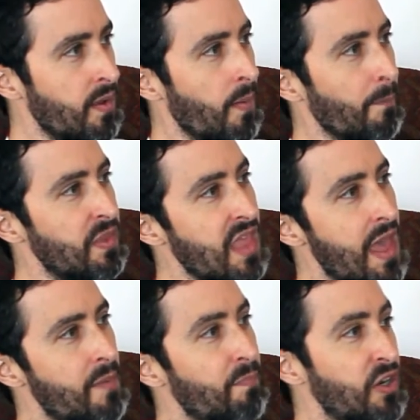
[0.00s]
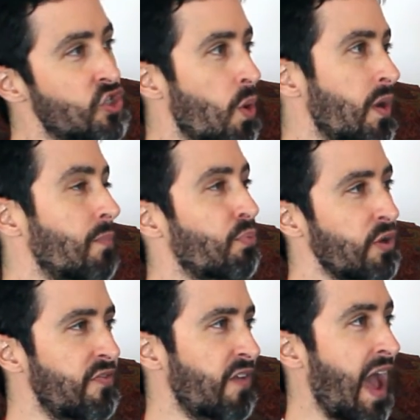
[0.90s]
but then, by showing a
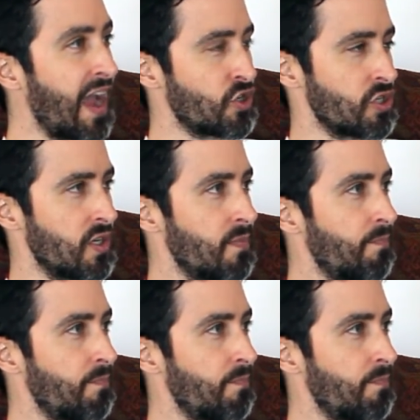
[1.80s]
brief action,